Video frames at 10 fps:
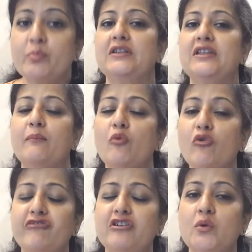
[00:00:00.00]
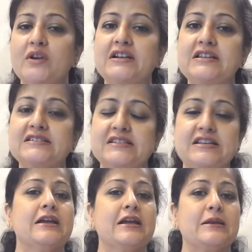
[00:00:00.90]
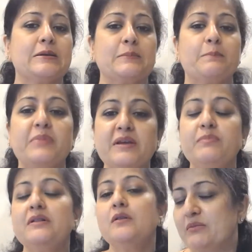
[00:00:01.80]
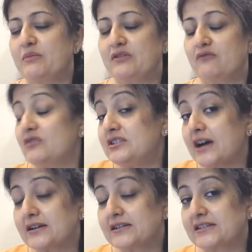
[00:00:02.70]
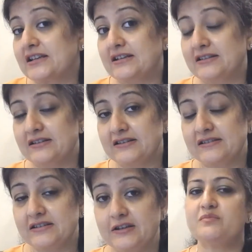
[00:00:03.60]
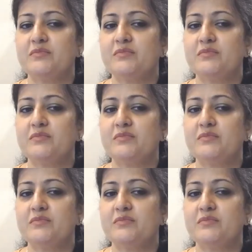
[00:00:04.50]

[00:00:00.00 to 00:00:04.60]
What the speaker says: but they're more frequently seen in people with darker skin ethnicity.